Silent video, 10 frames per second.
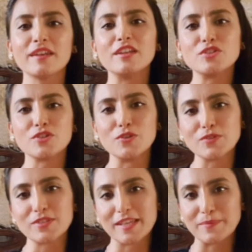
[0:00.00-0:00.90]

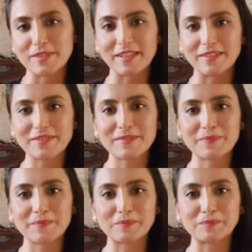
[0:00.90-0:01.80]
introduce themselves.
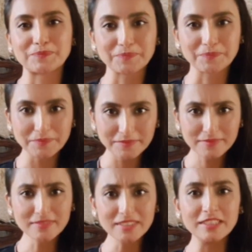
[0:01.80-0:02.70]

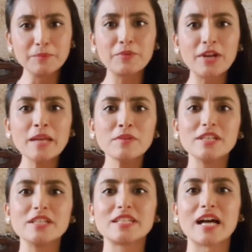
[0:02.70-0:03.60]
The
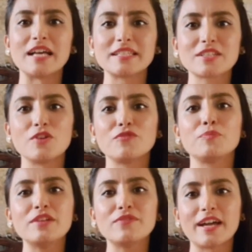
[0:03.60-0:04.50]
primary task of a
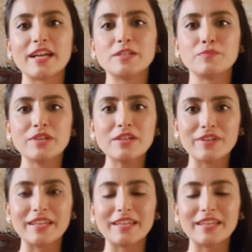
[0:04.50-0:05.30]
pre-flight briefing